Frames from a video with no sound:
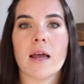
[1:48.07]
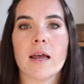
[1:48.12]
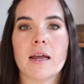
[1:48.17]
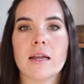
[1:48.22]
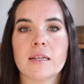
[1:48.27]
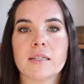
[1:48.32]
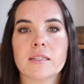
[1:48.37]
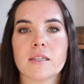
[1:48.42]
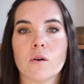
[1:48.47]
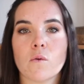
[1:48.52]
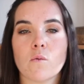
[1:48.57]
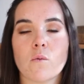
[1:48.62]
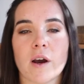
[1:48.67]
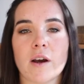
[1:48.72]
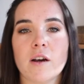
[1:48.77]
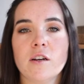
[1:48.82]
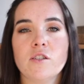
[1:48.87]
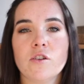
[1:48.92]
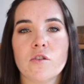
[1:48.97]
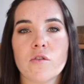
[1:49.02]
And
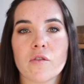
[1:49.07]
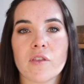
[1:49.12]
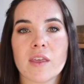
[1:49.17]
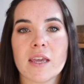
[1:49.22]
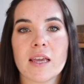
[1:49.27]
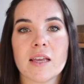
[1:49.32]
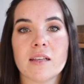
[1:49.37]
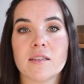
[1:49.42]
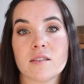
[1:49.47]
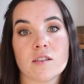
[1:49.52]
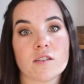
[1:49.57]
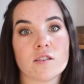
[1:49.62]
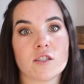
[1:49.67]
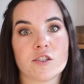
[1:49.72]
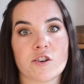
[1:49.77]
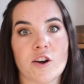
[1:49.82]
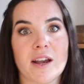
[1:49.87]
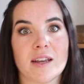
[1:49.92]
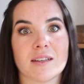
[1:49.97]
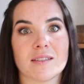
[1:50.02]
where do you think is the
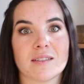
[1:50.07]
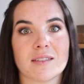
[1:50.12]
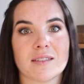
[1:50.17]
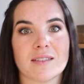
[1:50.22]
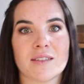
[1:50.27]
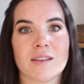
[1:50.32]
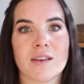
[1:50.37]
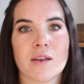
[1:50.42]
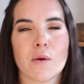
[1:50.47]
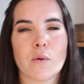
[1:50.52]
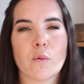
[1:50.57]
stress?